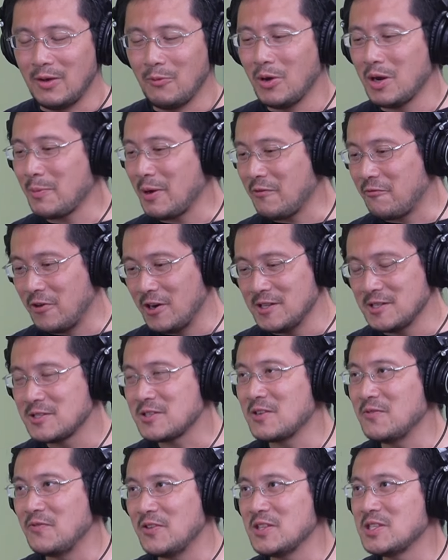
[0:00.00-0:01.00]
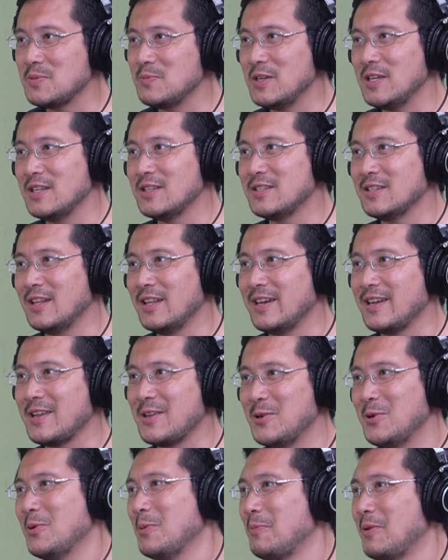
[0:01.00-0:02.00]
one of my friends convinced me to
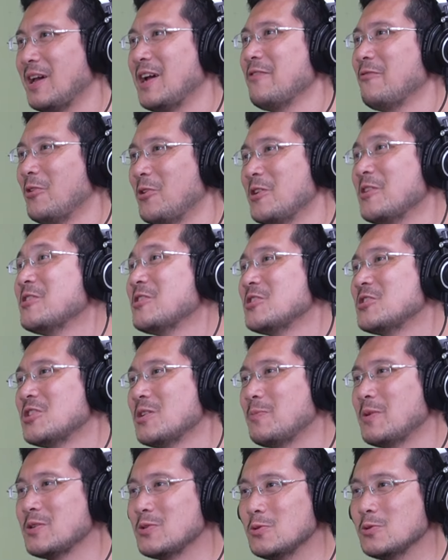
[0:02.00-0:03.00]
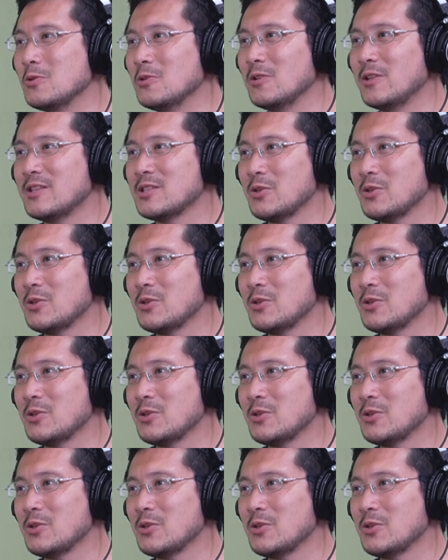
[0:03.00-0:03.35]
like you know apply for an internship at Google,